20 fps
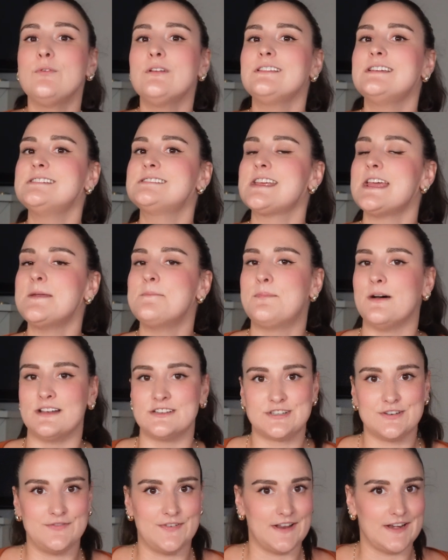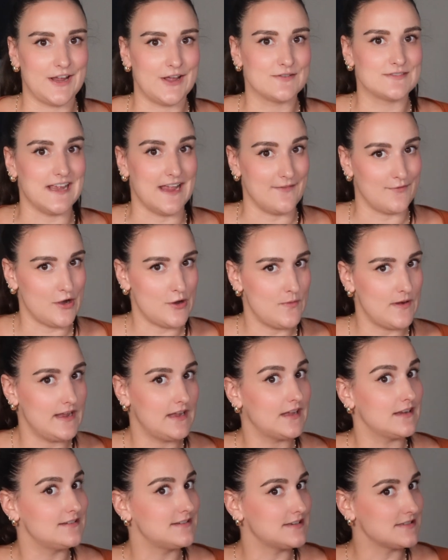release a bunch of videos every
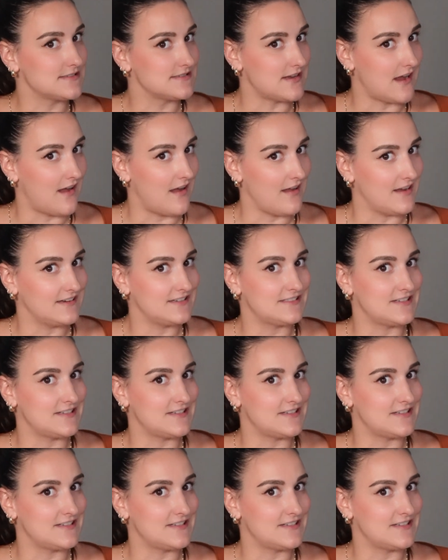week designed